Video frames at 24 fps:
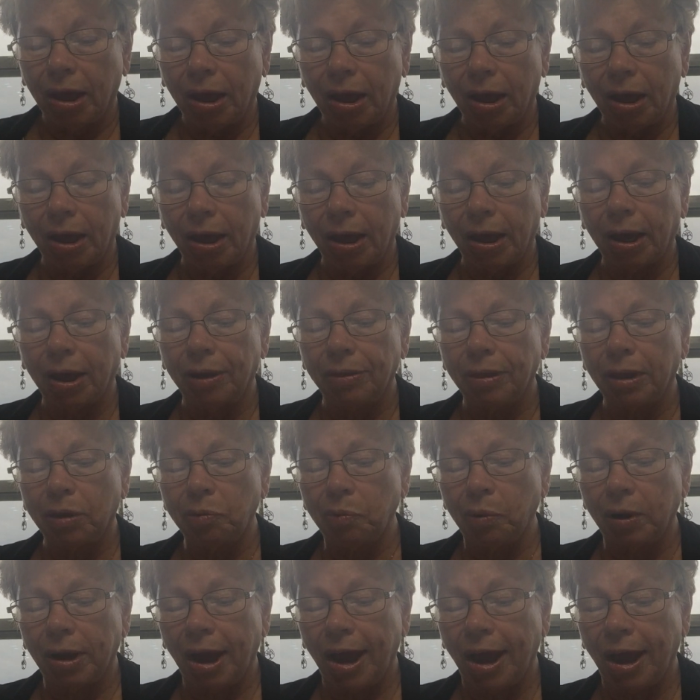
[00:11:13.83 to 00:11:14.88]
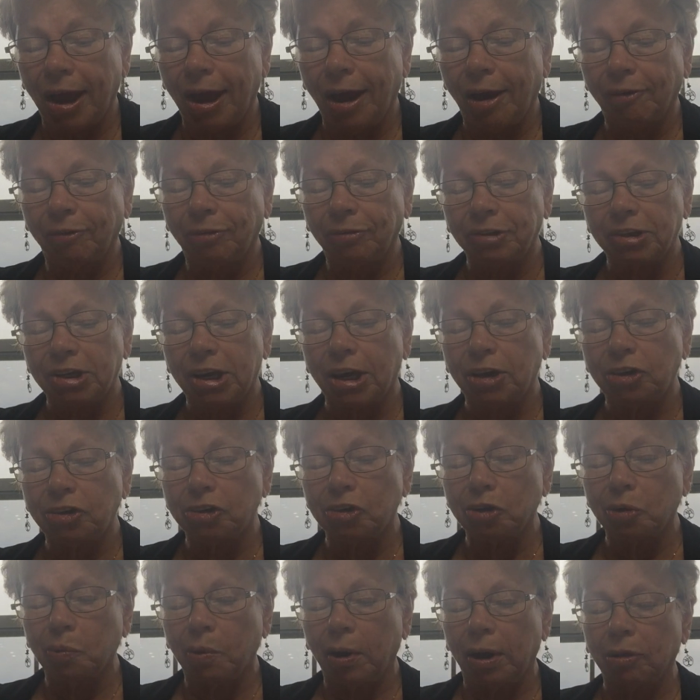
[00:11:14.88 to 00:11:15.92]
And then we have taste
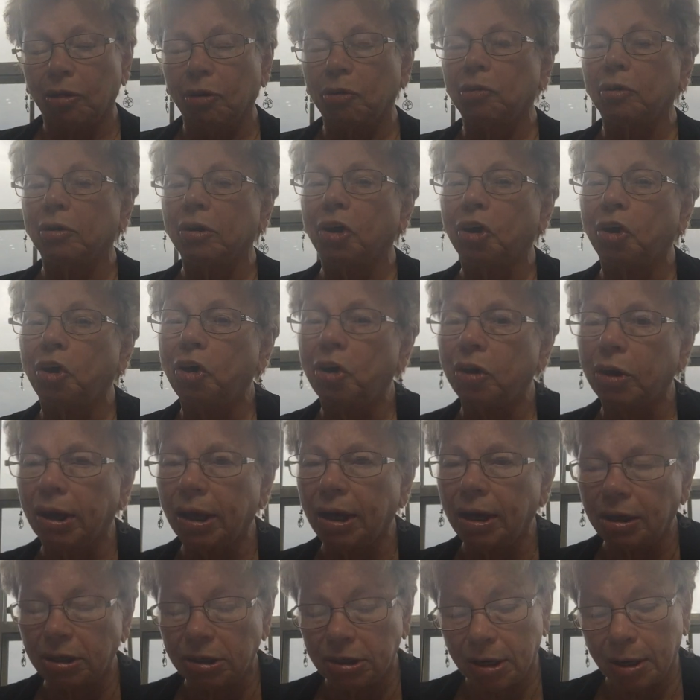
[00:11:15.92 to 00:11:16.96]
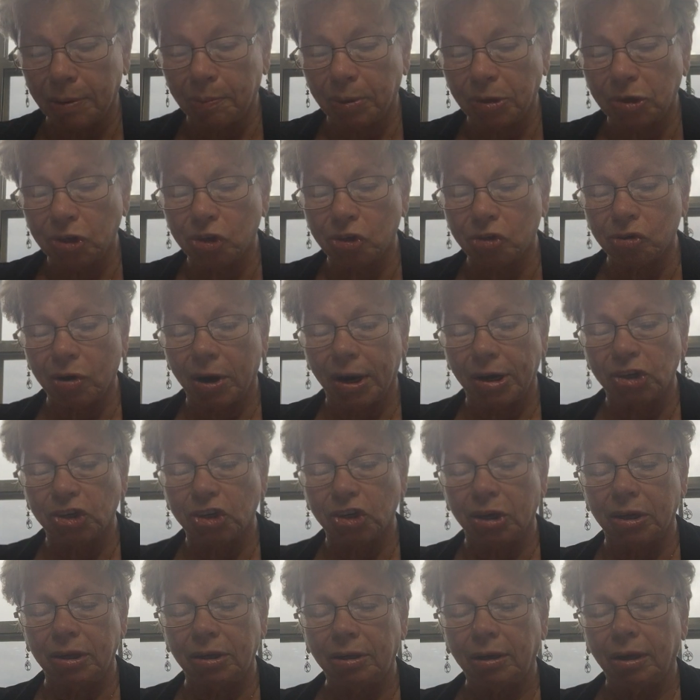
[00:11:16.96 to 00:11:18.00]
your way through a cooking
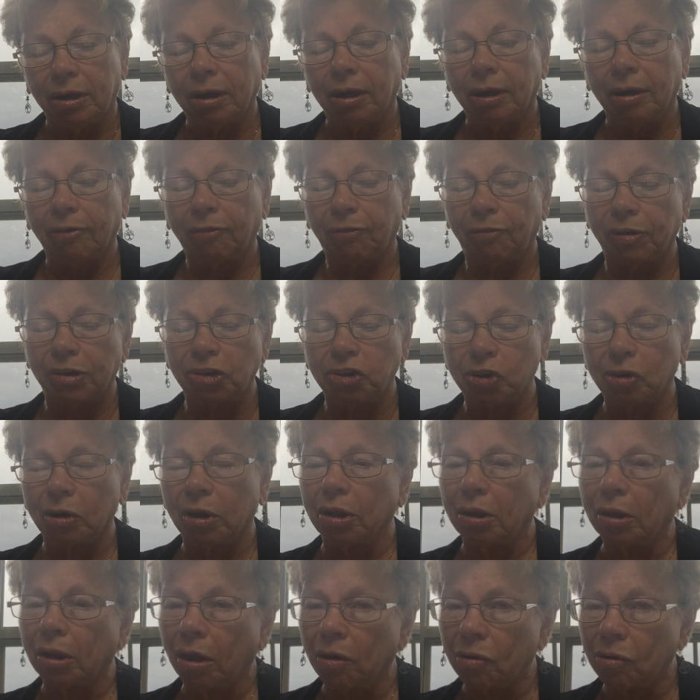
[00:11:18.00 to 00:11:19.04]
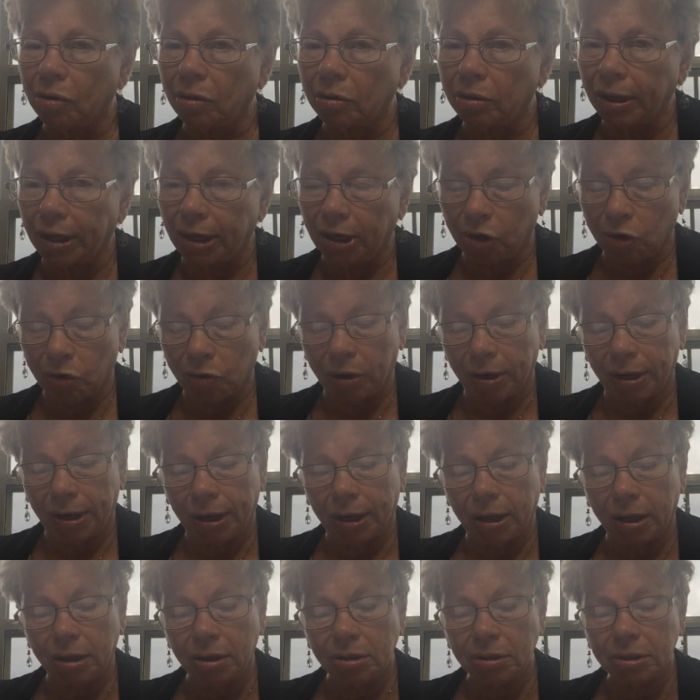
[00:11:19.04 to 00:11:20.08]
demonstration featuring local
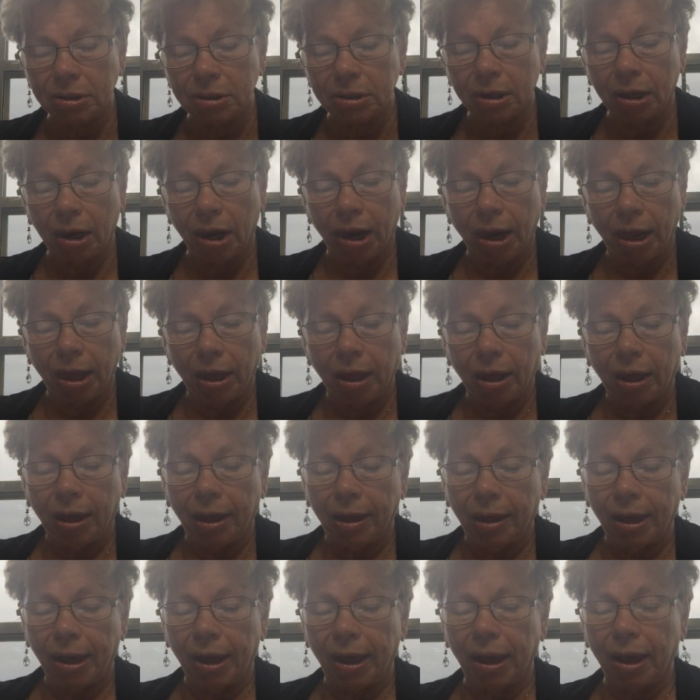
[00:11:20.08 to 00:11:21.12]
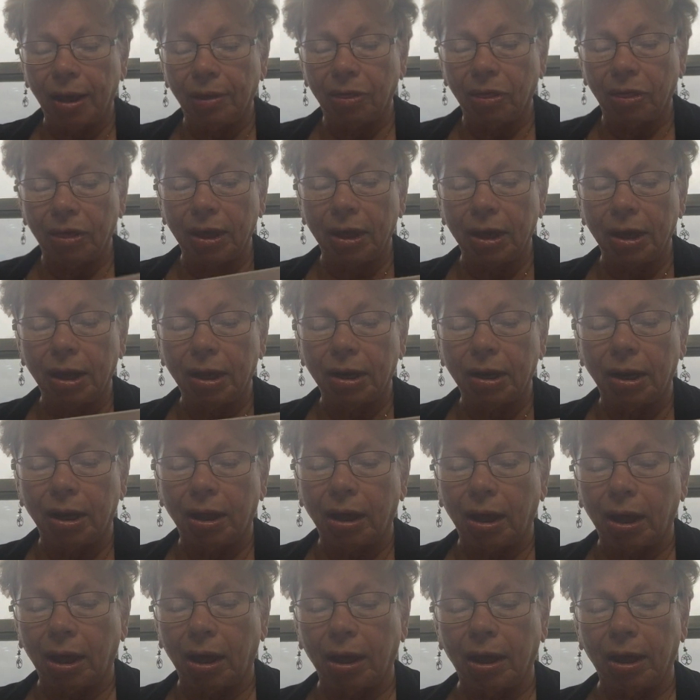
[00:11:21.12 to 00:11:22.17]
ingredients. And then
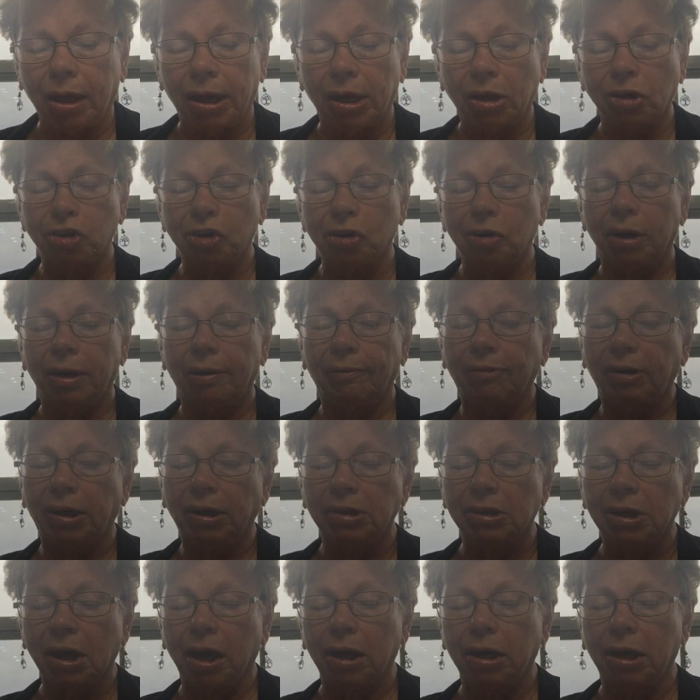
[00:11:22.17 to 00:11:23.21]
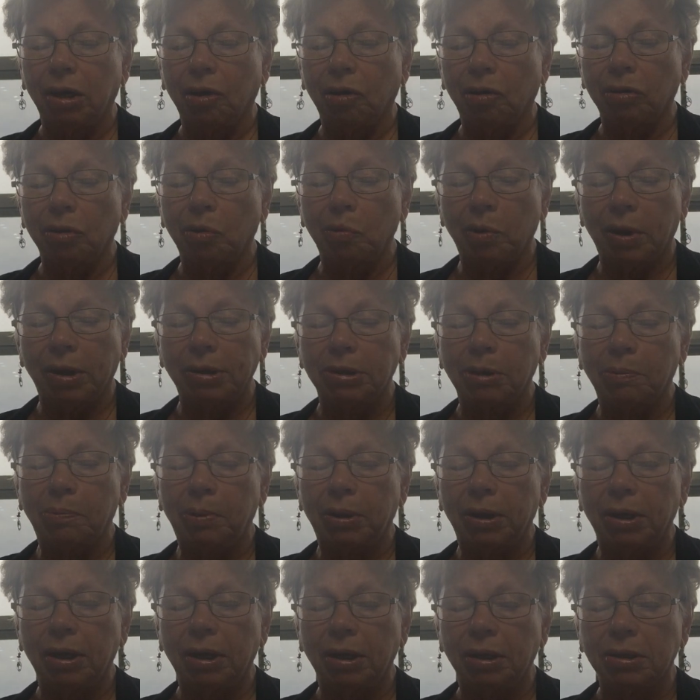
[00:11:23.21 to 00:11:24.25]
end your evening dining on the
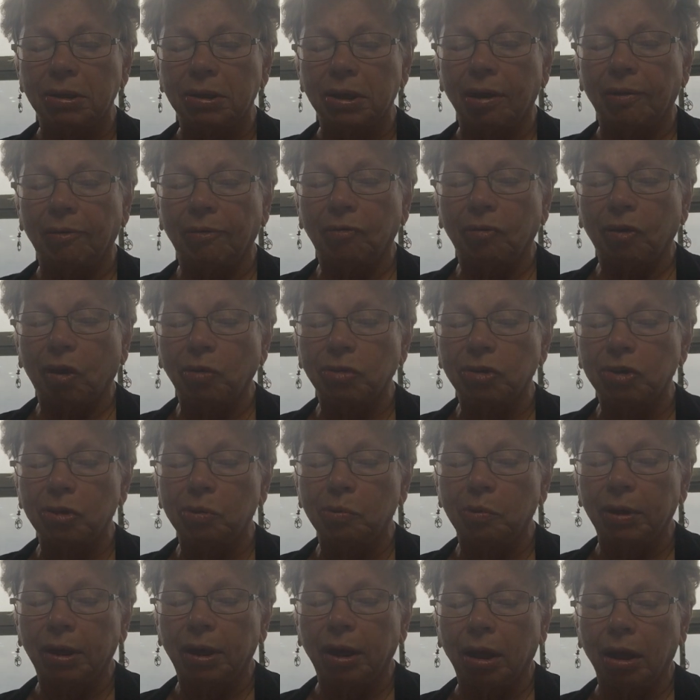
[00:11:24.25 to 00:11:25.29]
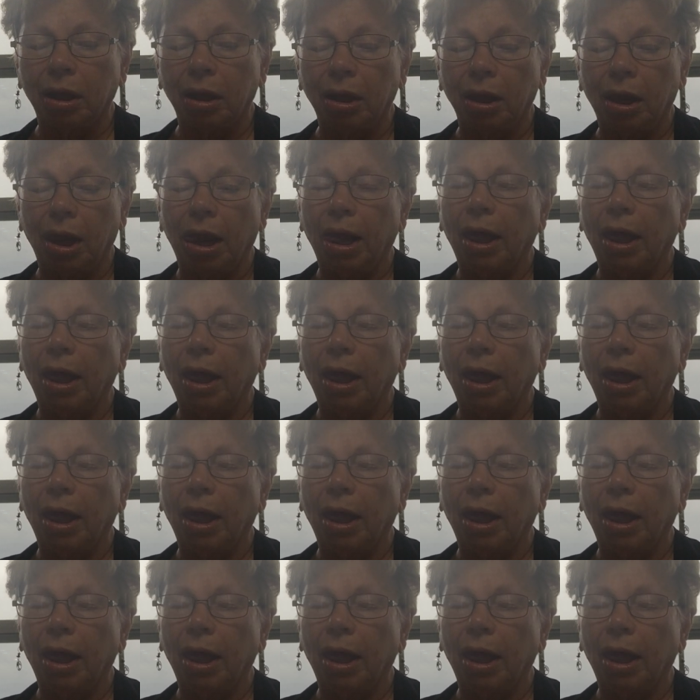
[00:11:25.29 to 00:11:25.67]
recipes of Costa Rica,